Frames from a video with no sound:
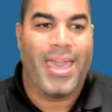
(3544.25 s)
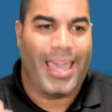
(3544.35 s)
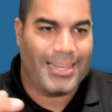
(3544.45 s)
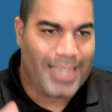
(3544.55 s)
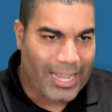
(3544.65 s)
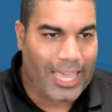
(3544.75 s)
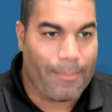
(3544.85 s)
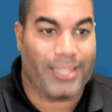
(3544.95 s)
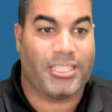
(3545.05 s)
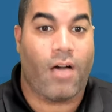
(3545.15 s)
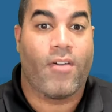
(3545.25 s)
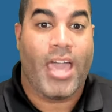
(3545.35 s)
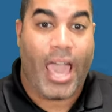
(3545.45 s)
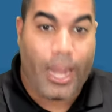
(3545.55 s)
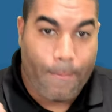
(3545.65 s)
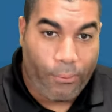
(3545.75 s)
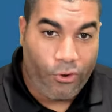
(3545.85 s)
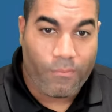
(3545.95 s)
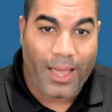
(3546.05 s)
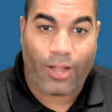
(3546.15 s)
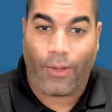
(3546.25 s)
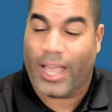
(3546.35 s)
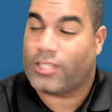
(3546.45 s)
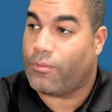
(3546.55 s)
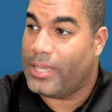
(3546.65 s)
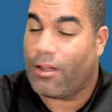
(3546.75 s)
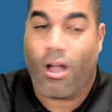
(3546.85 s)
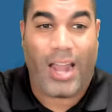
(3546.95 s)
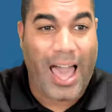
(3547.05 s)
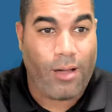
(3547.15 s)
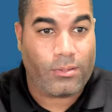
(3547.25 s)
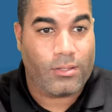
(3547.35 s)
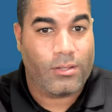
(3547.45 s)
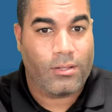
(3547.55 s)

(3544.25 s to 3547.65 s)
and dedicate myself and improve my grades from here on out